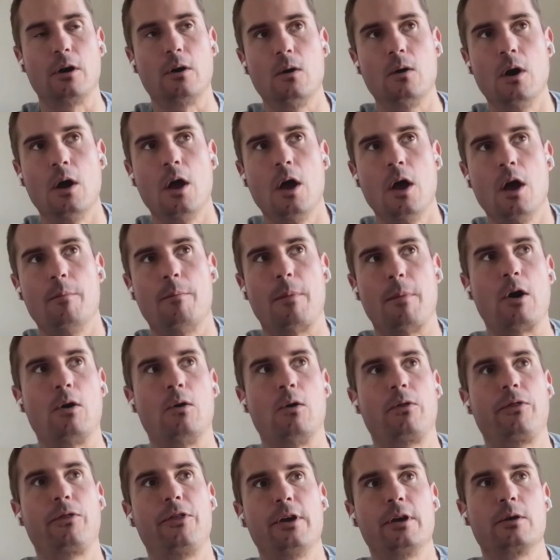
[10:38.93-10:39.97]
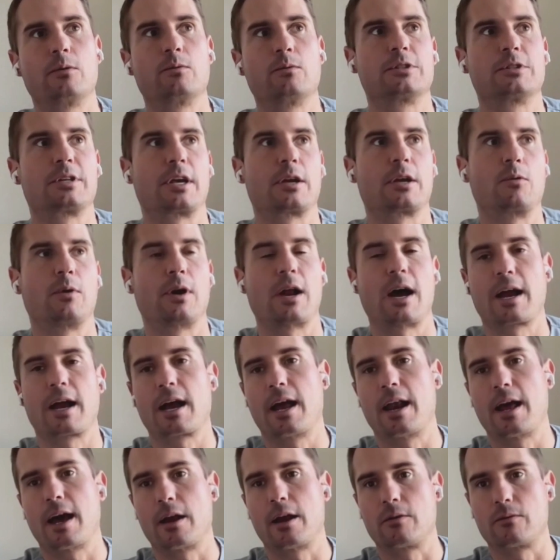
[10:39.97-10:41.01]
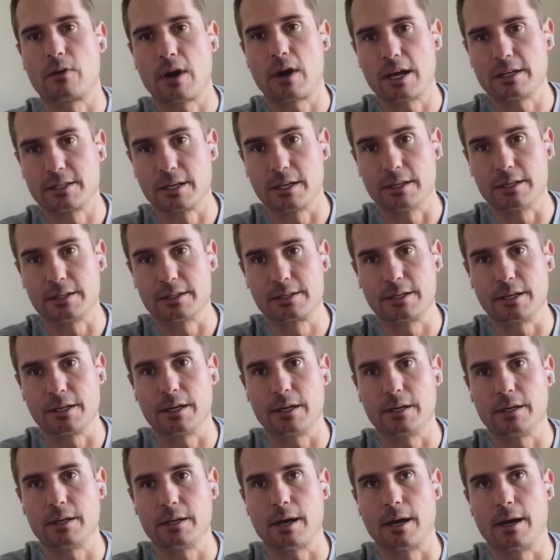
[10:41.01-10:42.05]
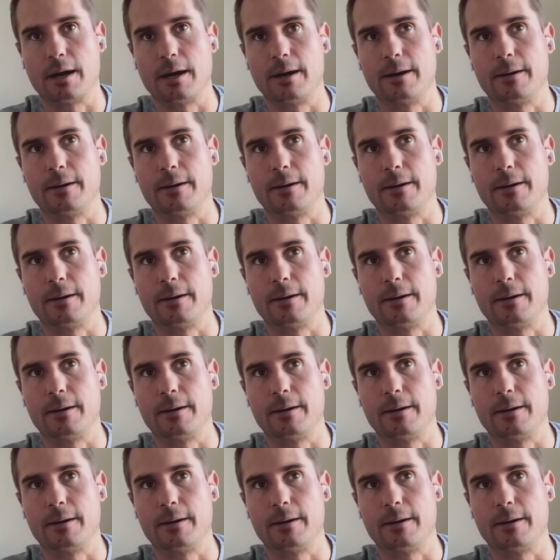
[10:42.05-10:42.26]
So my whole thing was like, when I got out of residency,